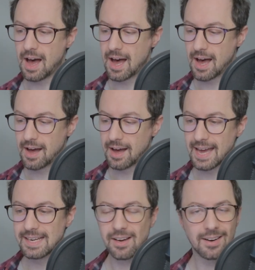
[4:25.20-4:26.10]

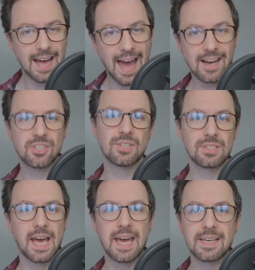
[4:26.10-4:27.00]
any kind of action
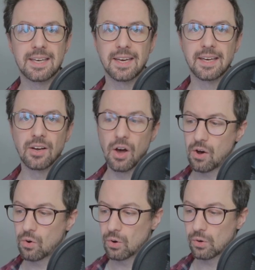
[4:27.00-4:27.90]
taking
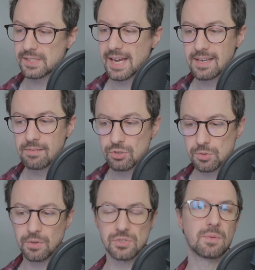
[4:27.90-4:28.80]
or taking
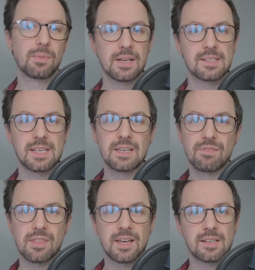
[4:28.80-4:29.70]
responsibility
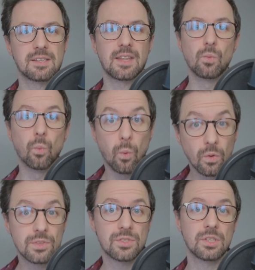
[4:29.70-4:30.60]
for things that they
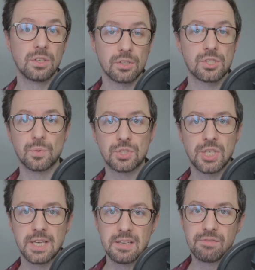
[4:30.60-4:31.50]
want to look to
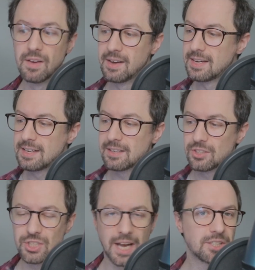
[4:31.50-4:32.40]
achieve,
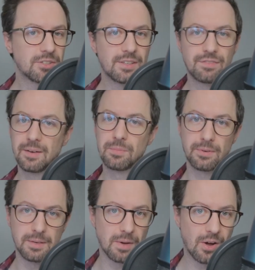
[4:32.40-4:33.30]
January,
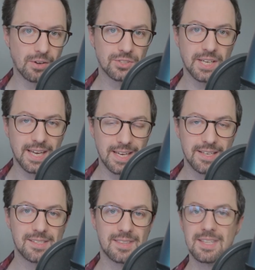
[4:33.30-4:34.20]
February, March
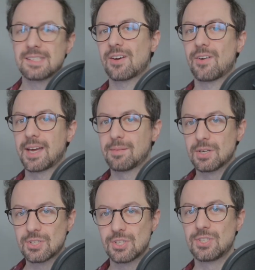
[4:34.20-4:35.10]
is the
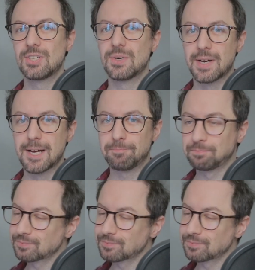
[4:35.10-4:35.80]
time to do it.